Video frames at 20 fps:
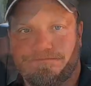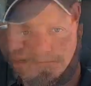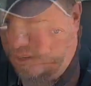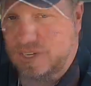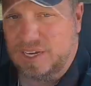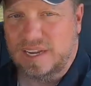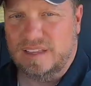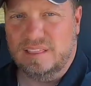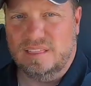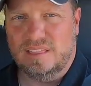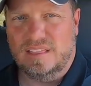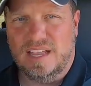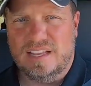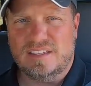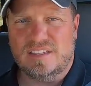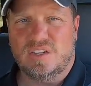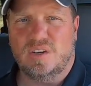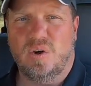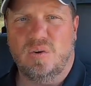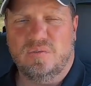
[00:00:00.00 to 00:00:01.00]
Okay,
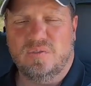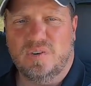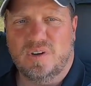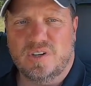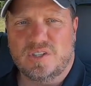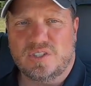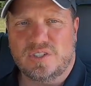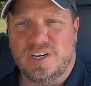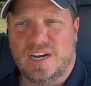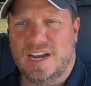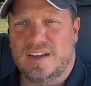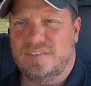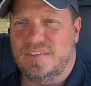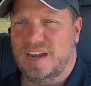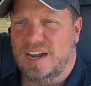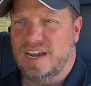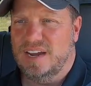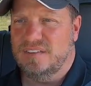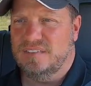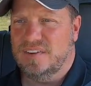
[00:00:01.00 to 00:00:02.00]
let's go for a drive.
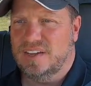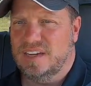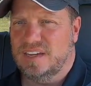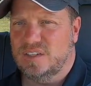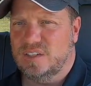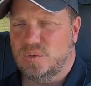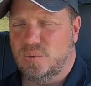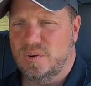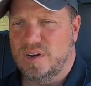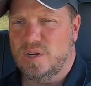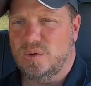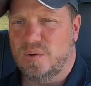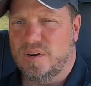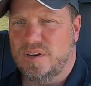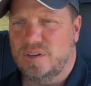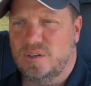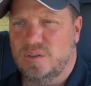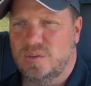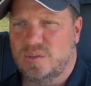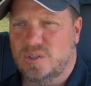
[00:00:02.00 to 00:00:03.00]
I have a
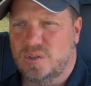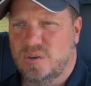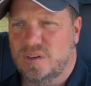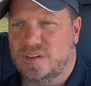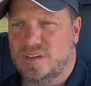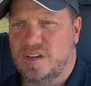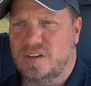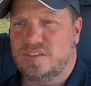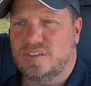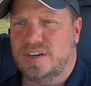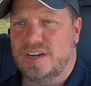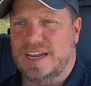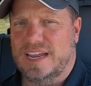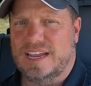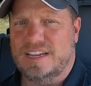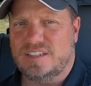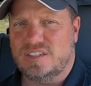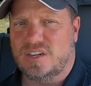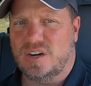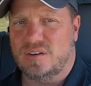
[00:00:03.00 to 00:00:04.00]
2022 Toyota Tundra
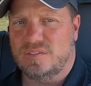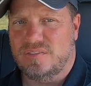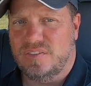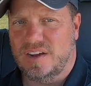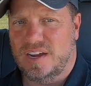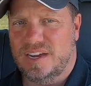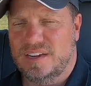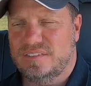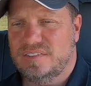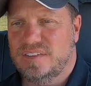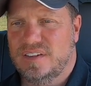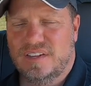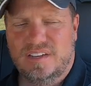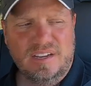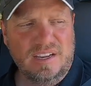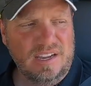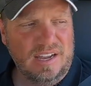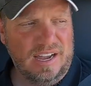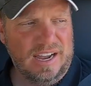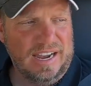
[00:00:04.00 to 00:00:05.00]
SR5.
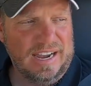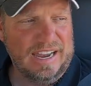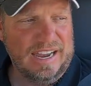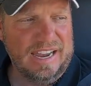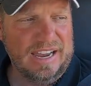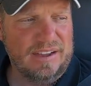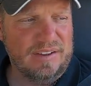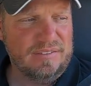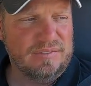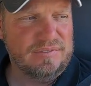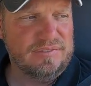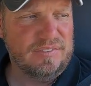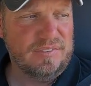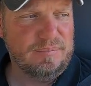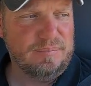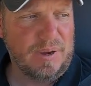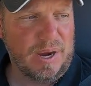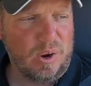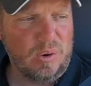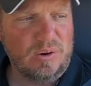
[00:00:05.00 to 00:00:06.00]
I have
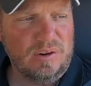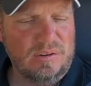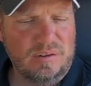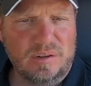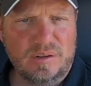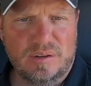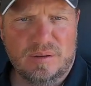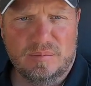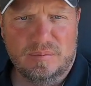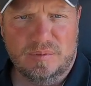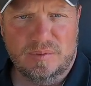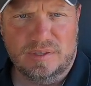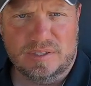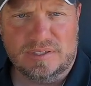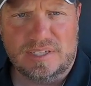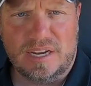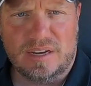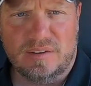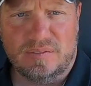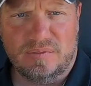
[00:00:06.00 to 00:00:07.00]
power
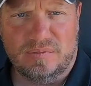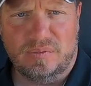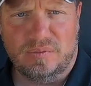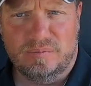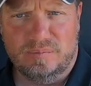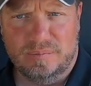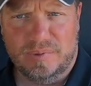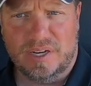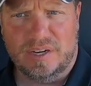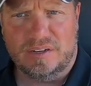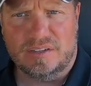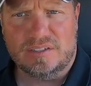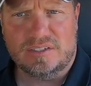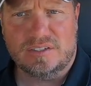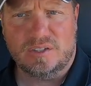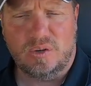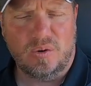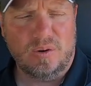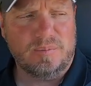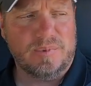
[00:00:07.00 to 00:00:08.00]
extending
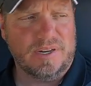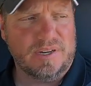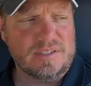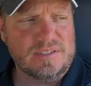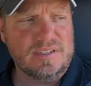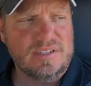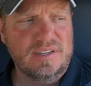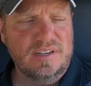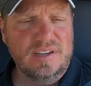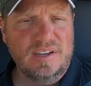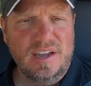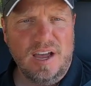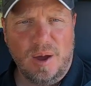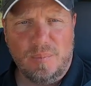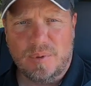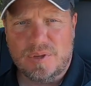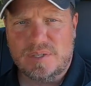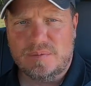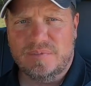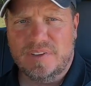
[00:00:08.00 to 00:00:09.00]
mirrors, towing mirrors.
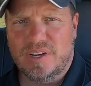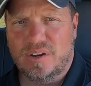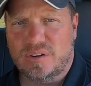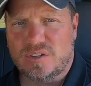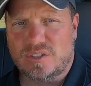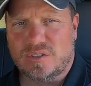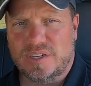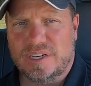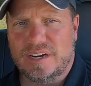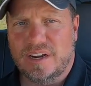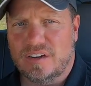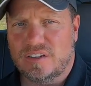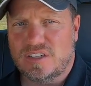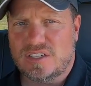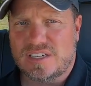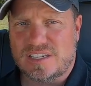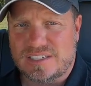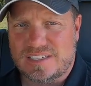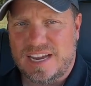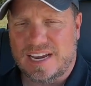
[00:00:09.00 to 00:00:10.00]
I'll put some video on the screen here in
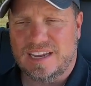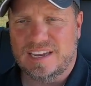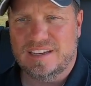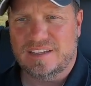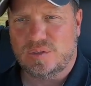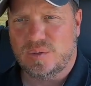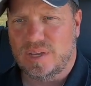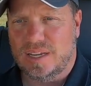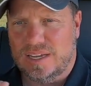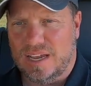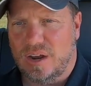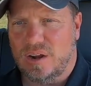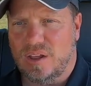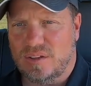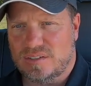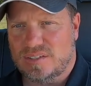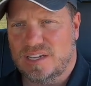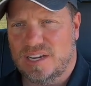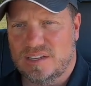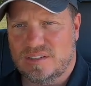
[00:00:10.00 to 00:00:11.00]
just a second. It's really loud
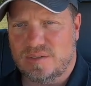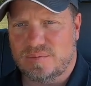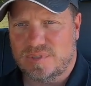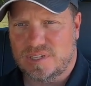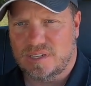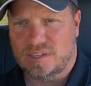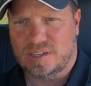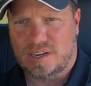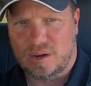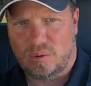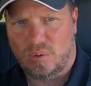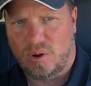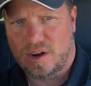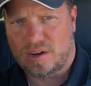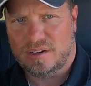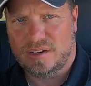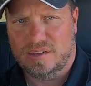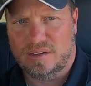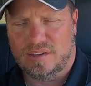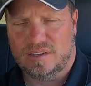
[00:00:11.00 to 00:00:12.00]
outside, so I'm just gonna kind of
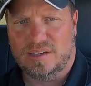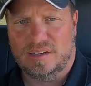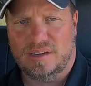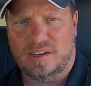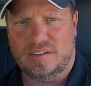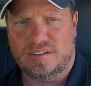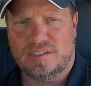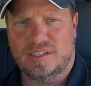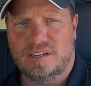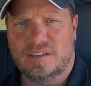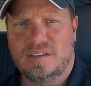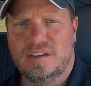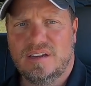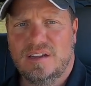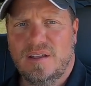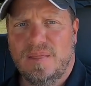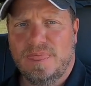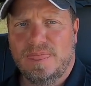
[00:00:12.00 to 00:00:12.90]
walk around and look at the outside.